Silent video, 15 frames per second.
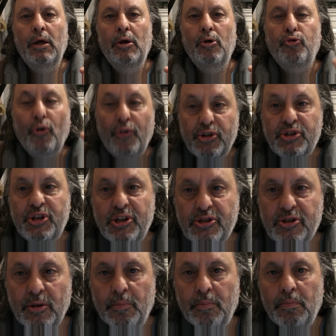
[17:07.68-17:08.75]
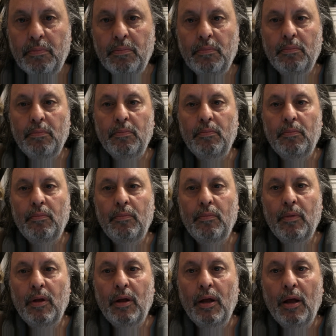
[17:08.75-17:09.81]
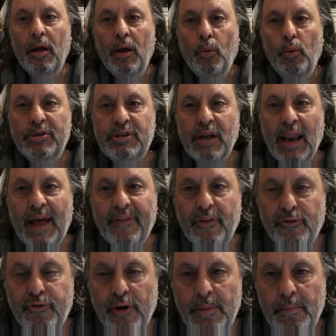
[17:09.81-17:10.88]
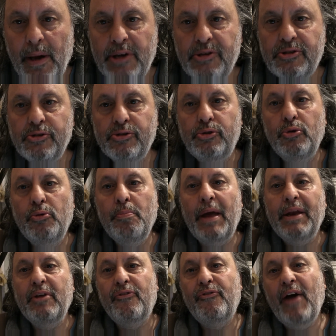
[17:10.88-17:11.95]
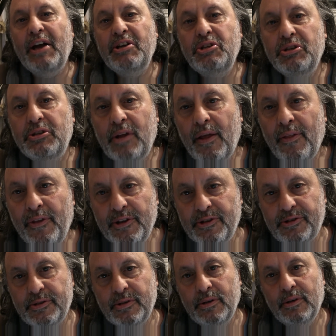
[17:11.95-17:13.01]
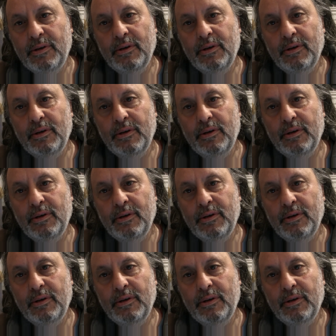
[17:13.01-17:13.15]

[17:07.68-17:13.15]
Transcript: for the system which allowed the Freemasons who manufactured this